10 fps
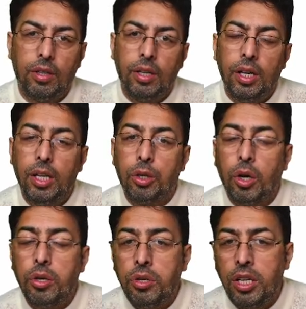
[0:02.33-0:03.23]
in
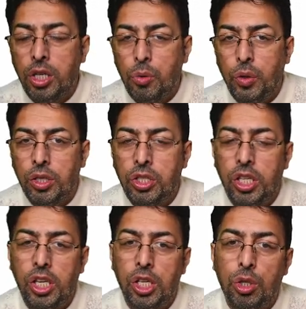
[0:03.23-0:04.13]
continuation with a
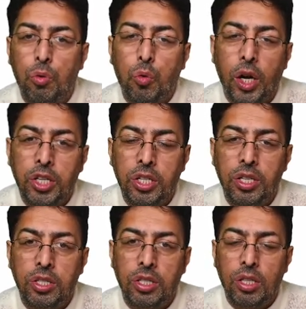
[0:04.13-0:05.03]
series of
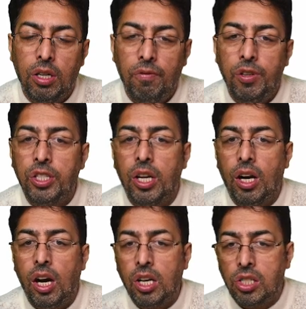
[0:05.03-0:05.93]
questions which are
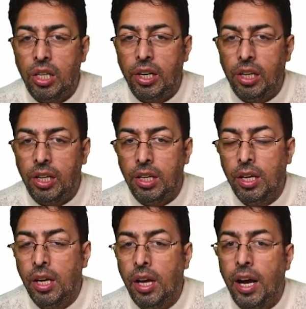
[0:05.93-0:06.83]
asked lately,
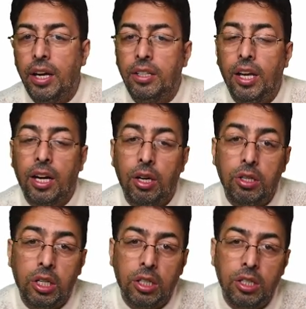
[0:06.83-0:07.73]
and according
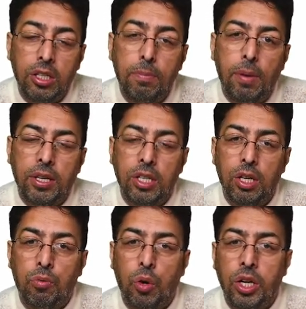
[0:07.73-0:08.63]
to the new pattern of
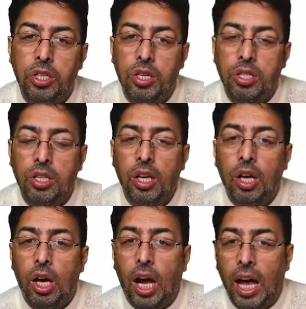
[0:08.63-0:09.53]
questions,
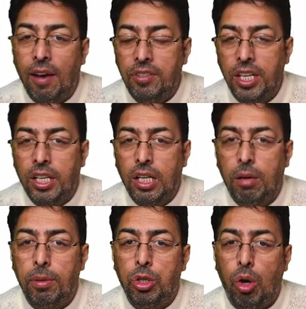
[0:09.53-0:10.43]
I have taken up a
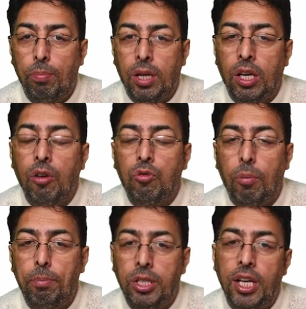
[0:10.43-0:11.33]
topic from
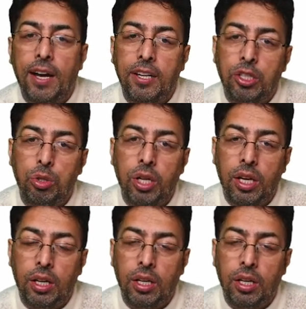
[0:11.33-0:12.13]
pediatrics today: